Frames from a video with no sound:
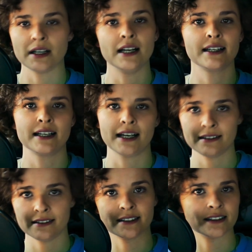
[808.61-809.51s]
And
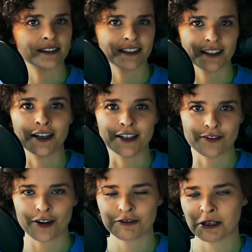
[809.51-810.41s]
again, this is
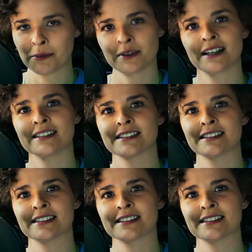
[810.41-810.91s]
unevolved Geminis.